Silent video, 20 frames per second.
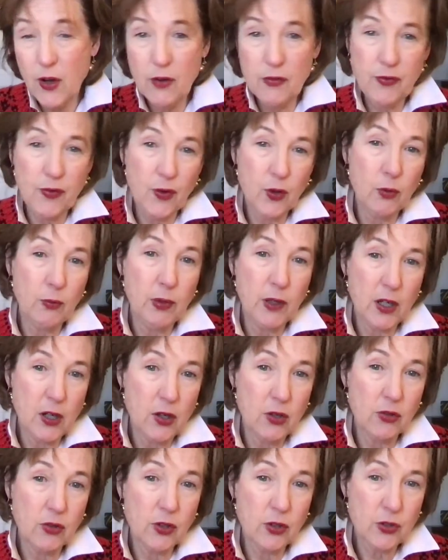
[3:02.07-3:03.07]
a
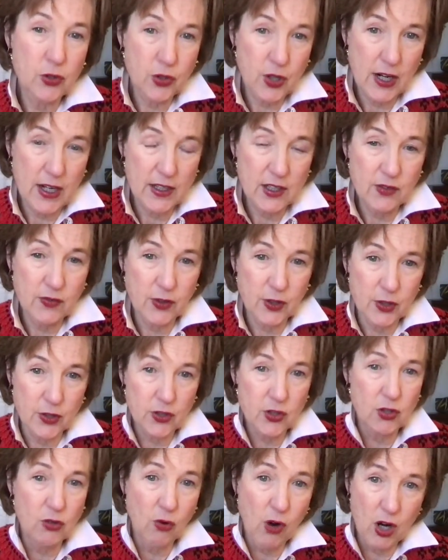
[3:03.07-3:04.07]
full-blown
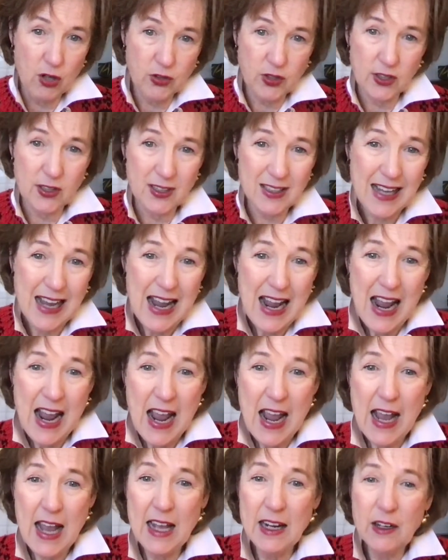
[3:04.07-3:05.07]
transference neurosis.
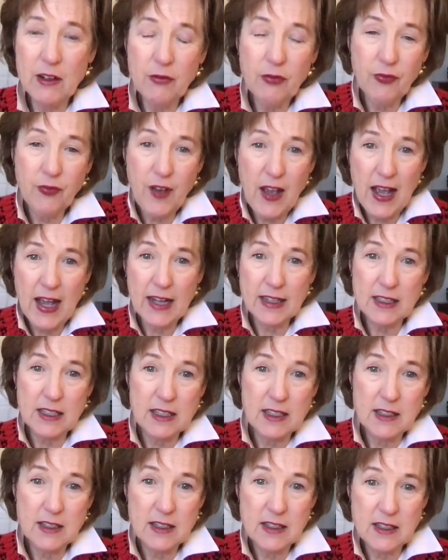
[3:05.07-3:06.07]
And in fact,
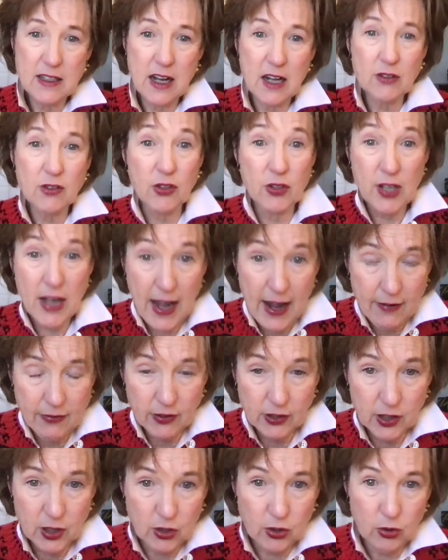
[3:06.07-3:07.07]
Dr.
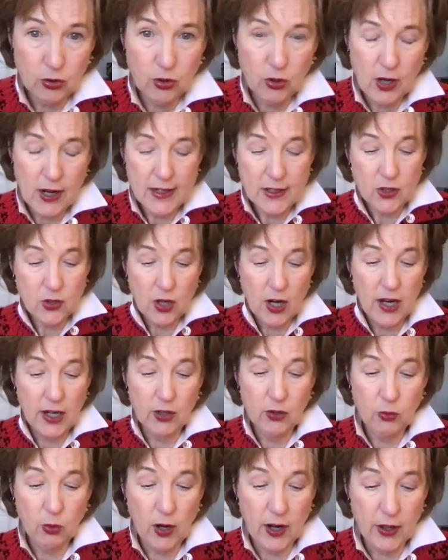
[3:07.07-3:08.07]
Davenlow, who I
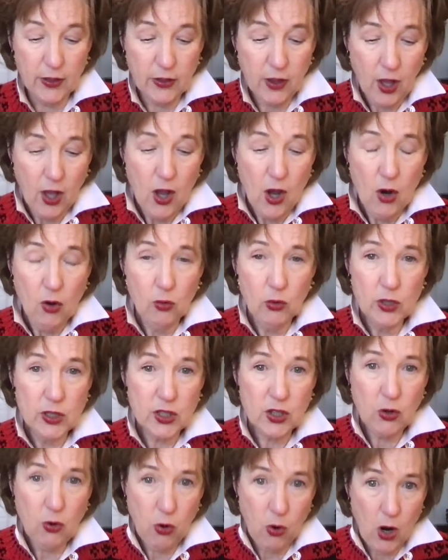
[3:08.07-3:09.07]
trained with, was
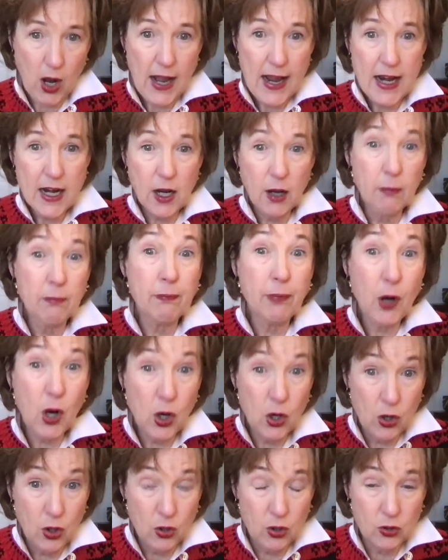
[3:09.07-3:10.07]
quite
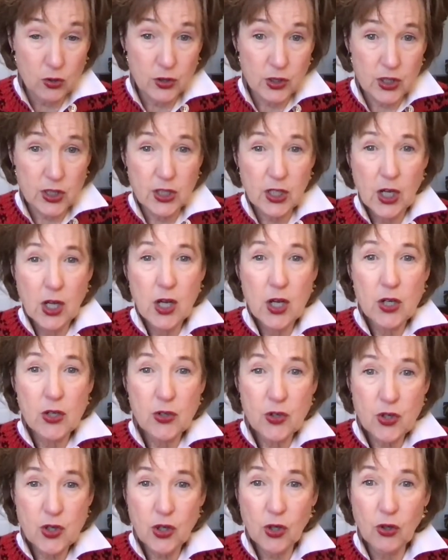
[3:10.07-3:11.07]
opposed
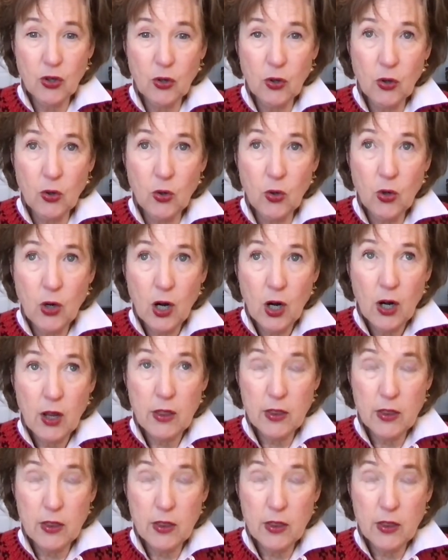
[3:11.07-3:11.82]
to